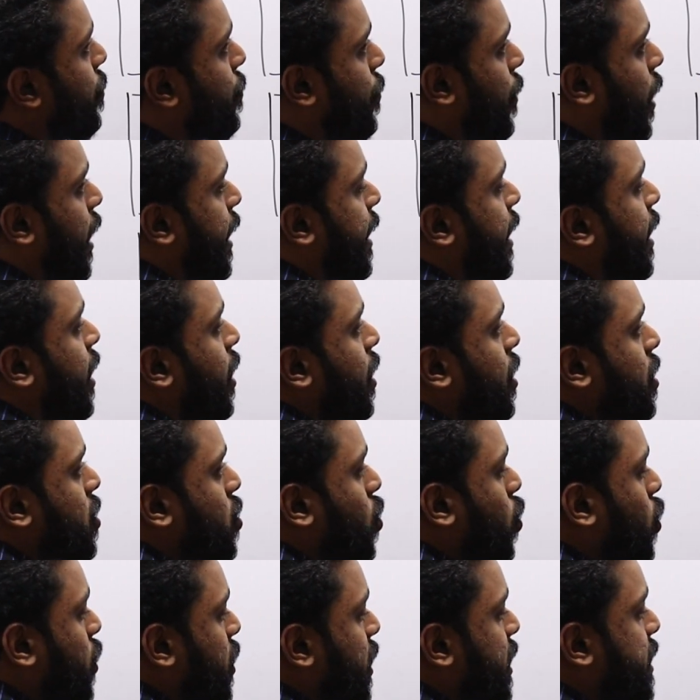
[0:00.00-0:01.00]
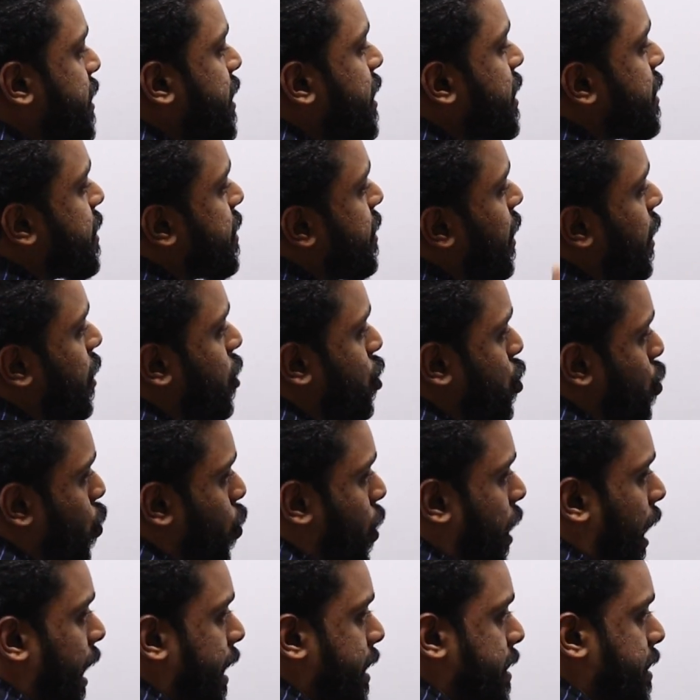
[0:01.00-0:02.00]
phi. So this is the
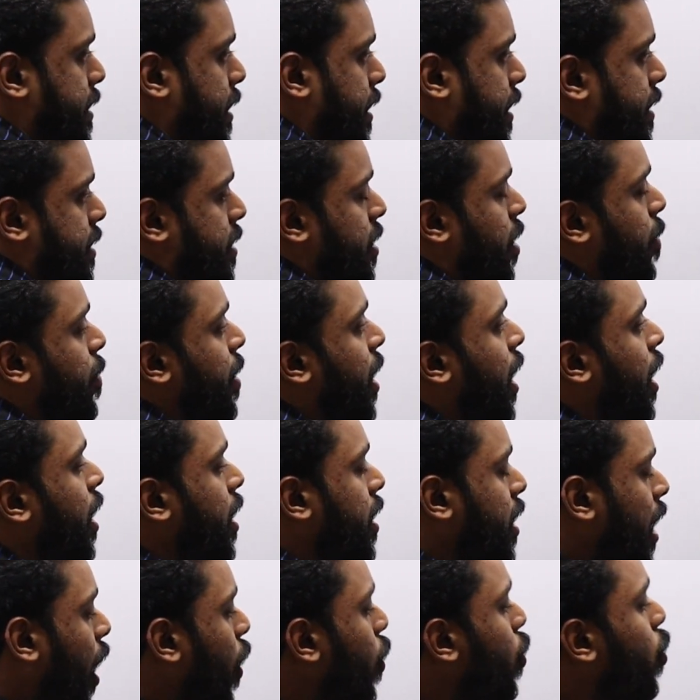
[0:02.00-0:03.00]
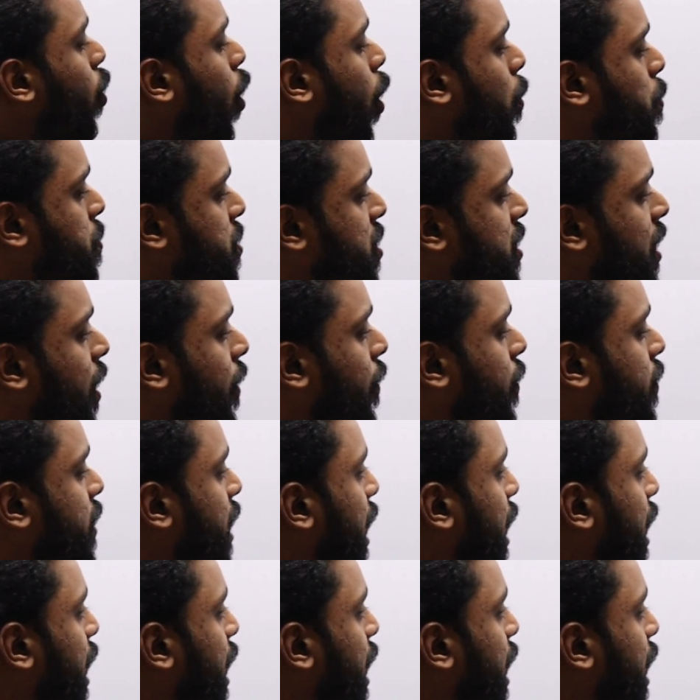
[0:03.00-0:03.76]
two cases. Now observe